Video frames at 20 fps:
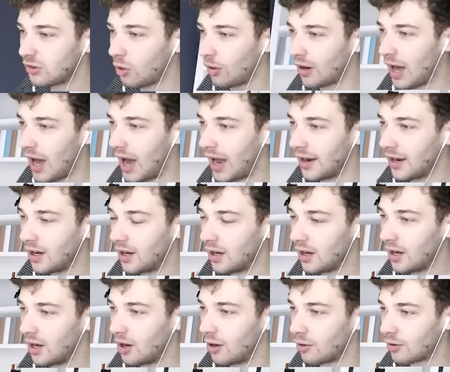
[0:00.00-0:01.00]
going on?
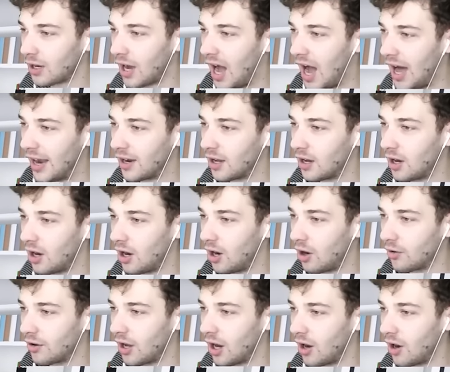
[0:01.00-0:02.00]
Oh God,
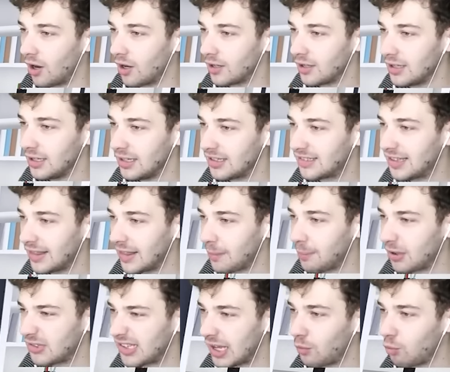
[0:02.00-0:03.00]
oh no. He said, they
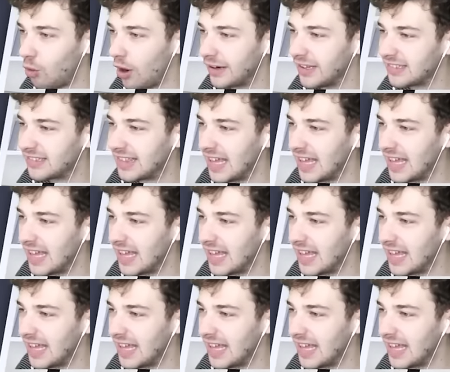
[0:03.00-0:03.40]
both said, what is